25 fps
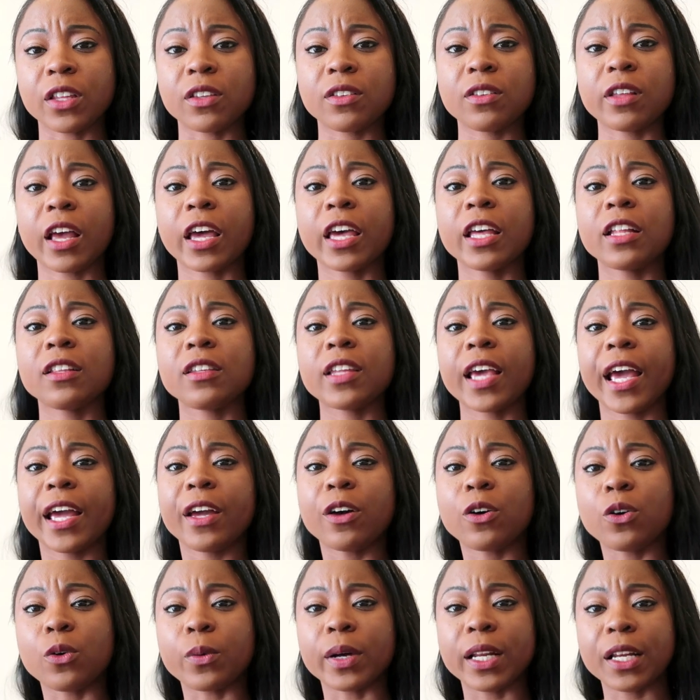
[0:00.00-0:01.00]
The second
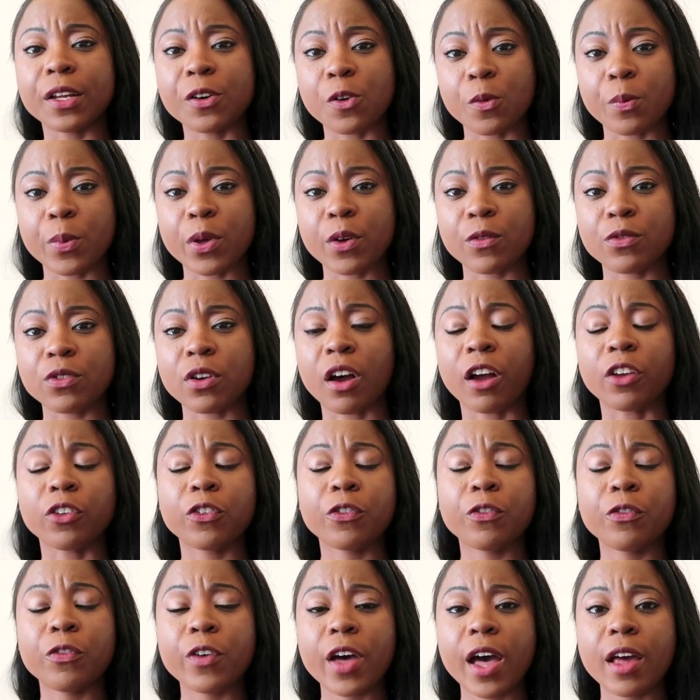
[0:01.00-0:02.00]
day, oh, a little bit of touch.
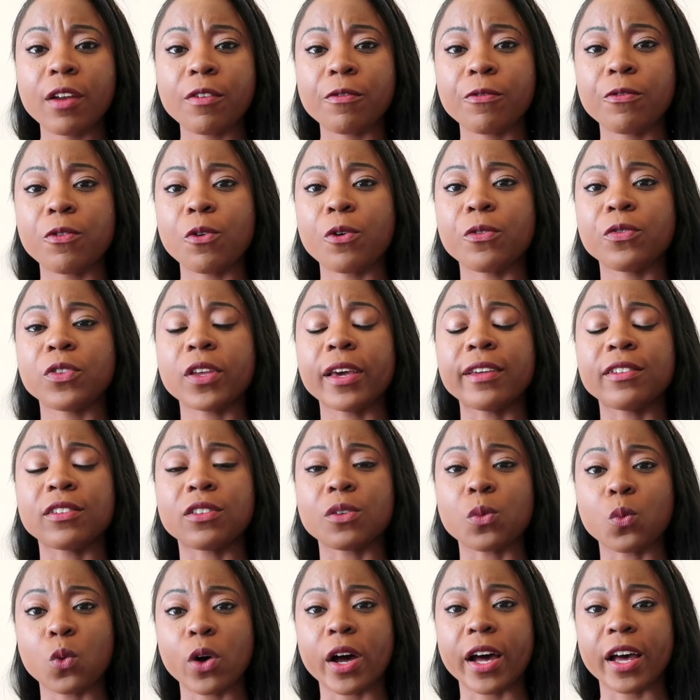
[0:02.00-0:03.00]
Third and fourth day is
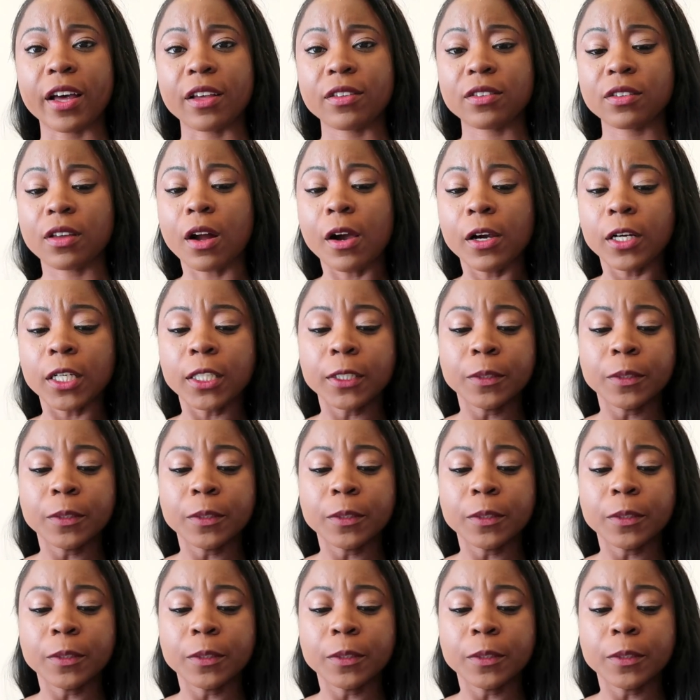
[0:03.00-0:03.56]
the worst.